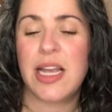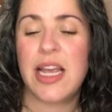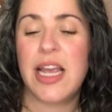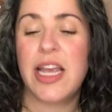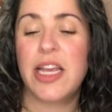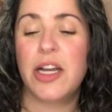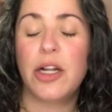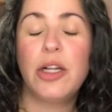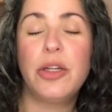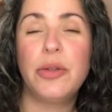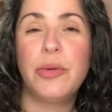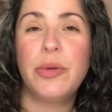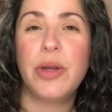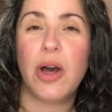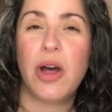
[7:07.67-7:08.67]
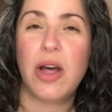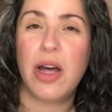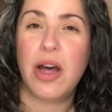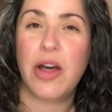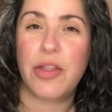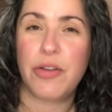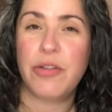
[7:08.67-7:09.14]
include
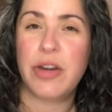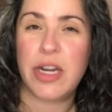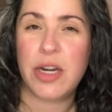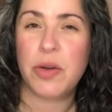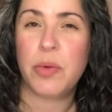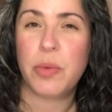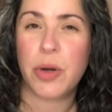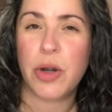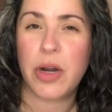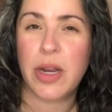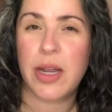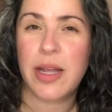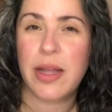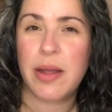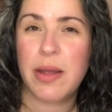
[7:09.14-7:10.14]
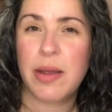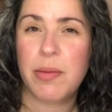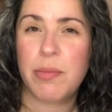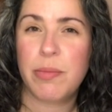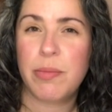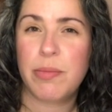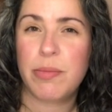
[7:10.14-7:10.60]
other needlework
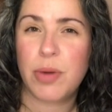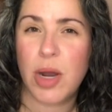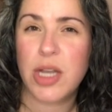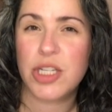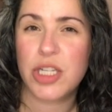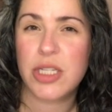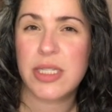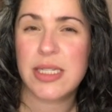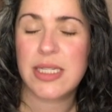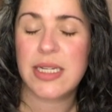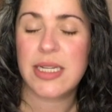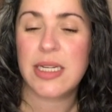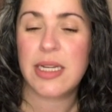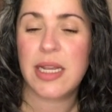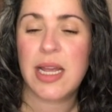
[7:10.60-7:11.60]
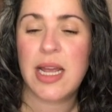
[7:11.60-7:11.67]
projects in it.